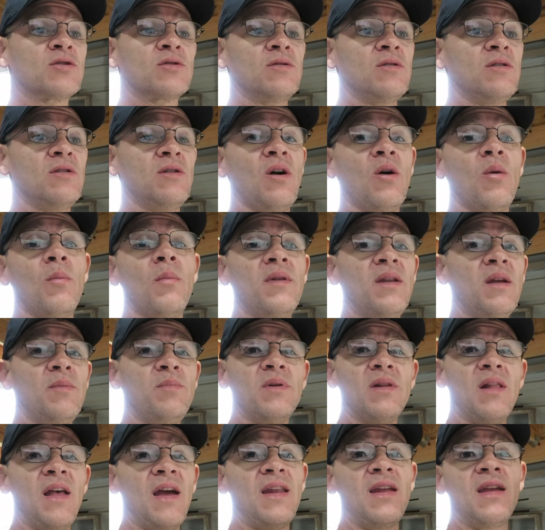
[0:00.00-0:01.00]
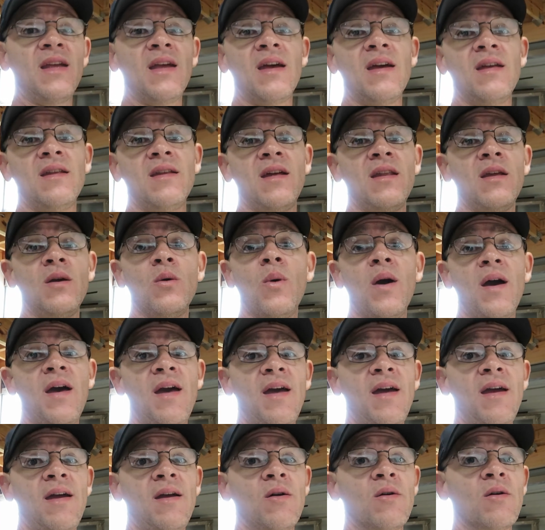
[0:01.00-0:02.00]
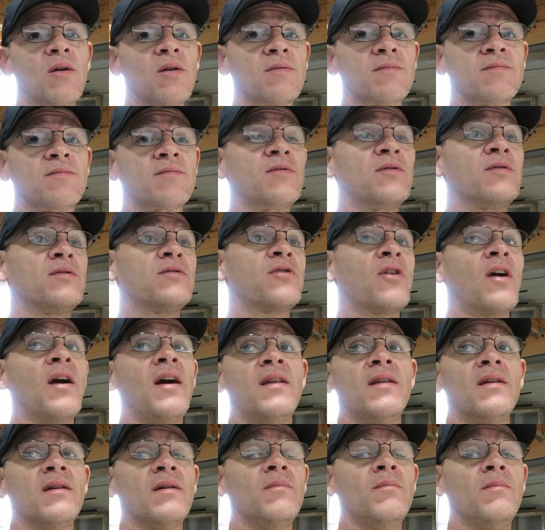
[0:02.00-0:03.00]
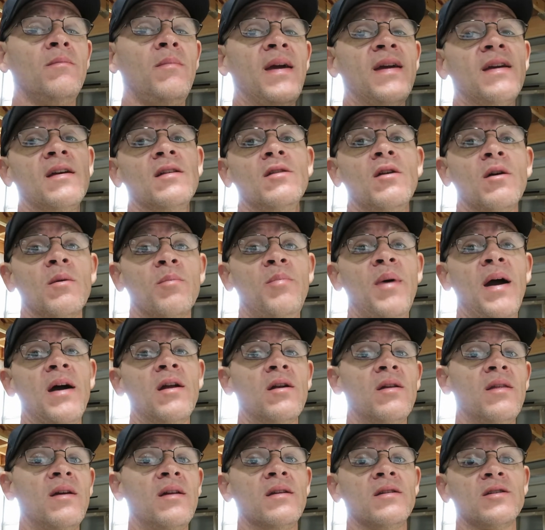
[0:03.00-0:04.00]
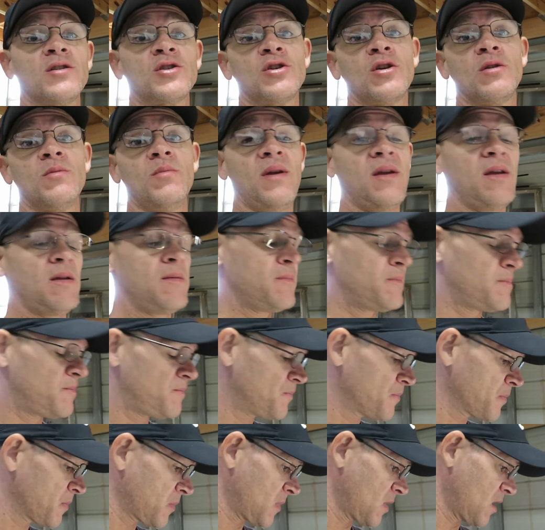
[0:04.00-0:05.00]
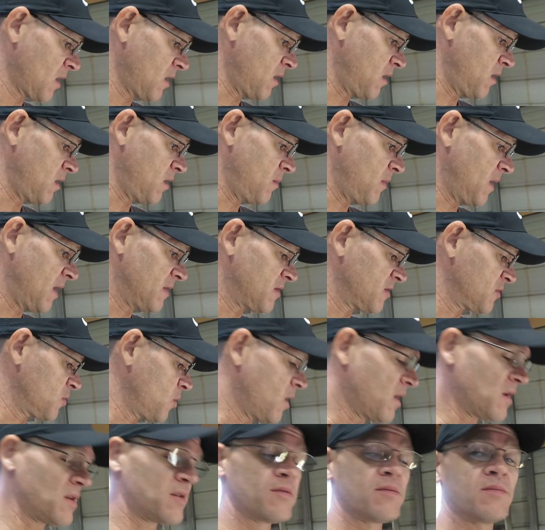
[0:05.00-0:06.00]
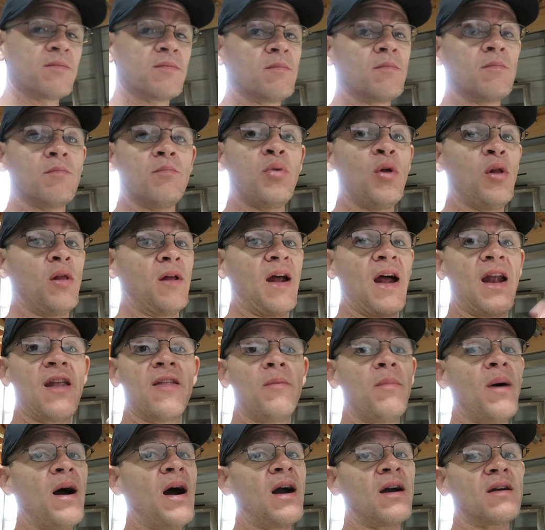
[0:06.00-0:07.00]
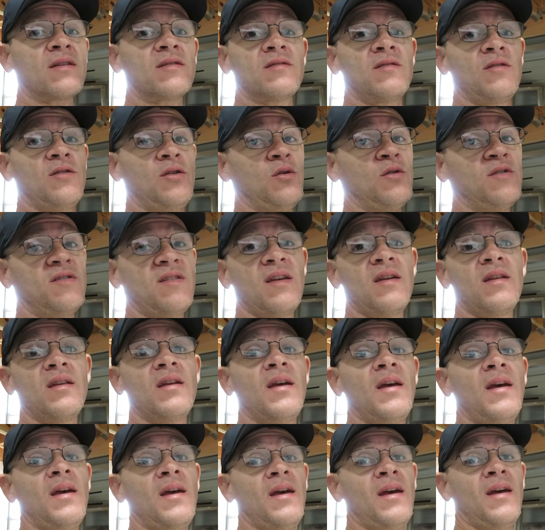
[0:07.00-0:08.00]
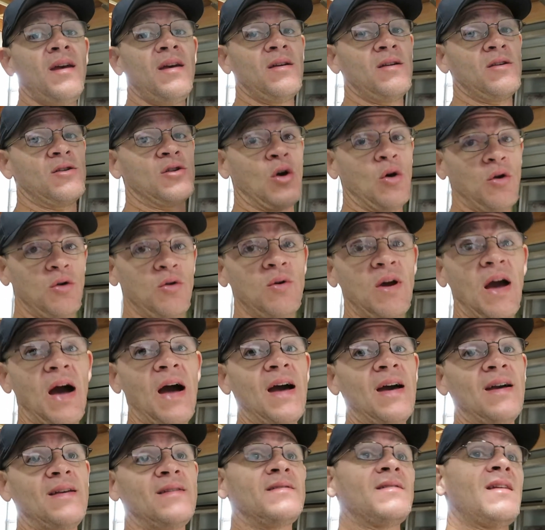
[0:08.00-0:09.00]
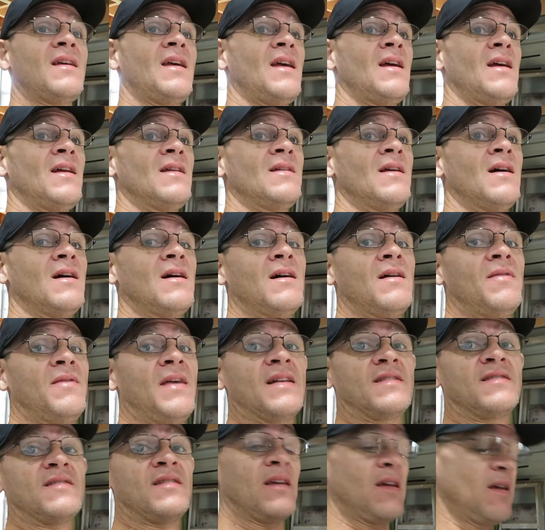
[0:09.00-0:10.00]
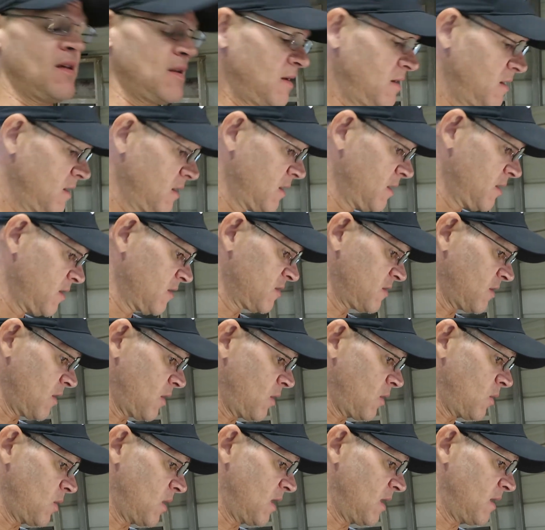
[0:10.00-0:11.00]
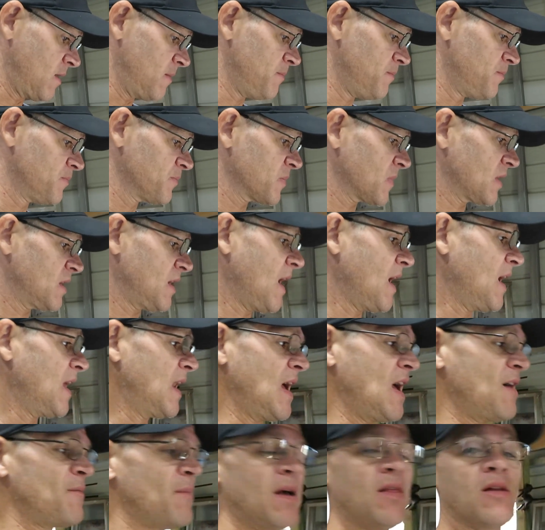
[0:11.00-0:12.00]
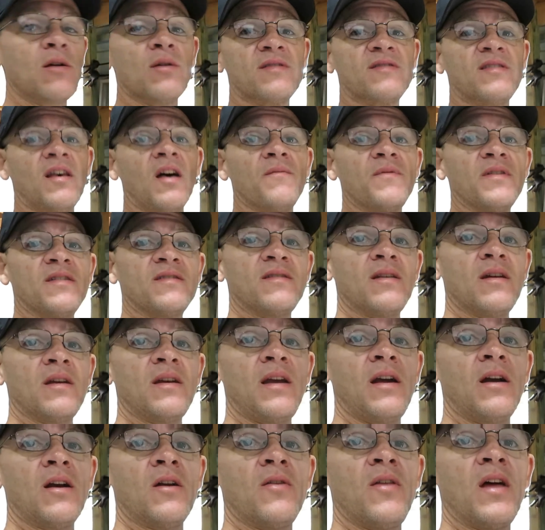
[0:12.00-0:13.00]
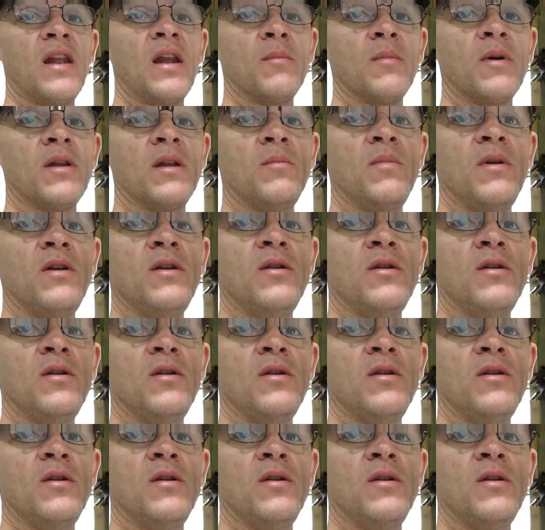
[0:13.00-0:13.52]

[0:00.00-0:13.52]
manipulating it anyway or trying to make it look better than it should be. I just want to pull it out of the box, use it, show you guys, and that's it. So yeah, and I have my little selfie stick here that I'm going to be